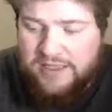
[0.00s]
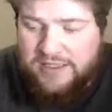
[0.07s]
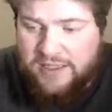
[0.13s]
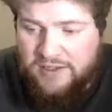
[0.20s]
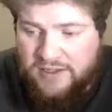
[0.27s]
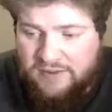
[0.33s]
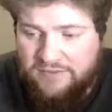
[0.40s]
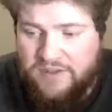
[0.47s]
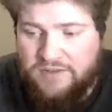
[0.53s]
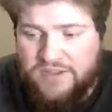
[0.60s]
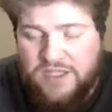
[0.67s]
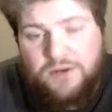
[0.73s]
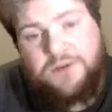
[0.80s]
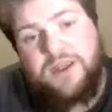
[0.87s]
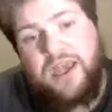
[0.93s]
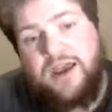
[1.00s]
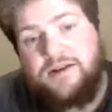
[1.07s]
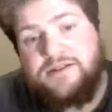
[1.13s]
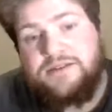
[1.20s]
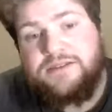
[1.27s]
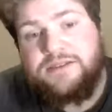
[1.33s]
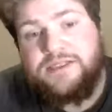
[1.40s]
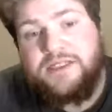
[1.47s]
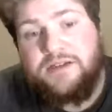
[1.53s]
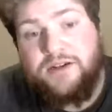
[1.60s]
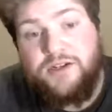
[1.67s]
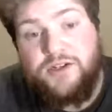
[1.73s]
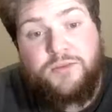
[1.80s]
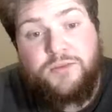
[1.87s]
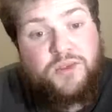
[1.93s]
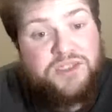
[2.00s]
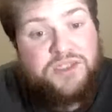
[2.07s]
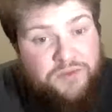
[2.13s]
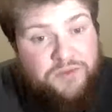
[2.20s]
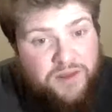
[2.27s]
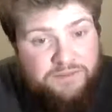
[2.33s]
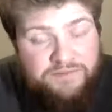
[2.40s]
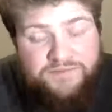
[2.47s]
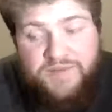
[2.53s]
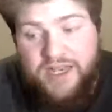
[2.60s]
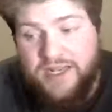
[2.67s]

They've stuck with the characters, and they're going to do more stuff with them.